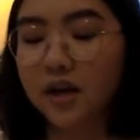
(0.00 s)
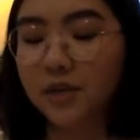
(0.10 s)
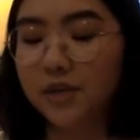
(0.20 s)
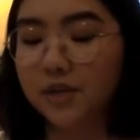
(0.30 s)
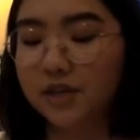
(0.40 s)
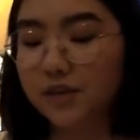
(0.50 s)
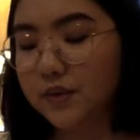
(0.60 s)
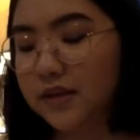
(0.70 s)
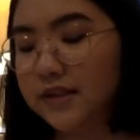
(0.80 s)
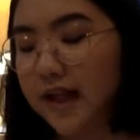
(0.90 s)
Amelia knew
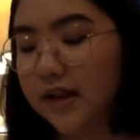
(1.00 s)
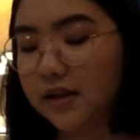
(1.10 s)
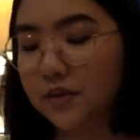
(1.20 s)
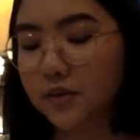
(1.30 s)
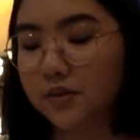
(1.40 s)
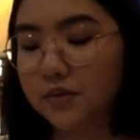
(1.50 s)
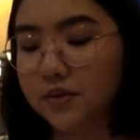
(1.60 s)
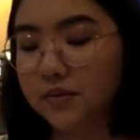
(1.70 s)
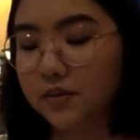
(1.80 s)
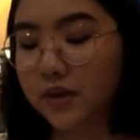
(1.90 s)
exactly
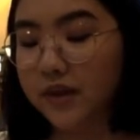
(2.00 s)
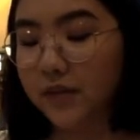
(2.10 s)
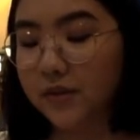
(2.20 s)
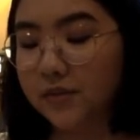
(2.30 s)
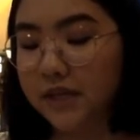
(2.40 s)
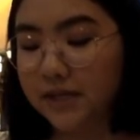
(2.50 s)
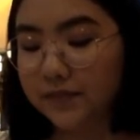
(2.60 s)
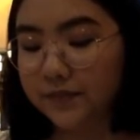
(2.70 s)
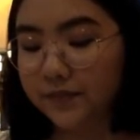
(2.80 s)
what that would be.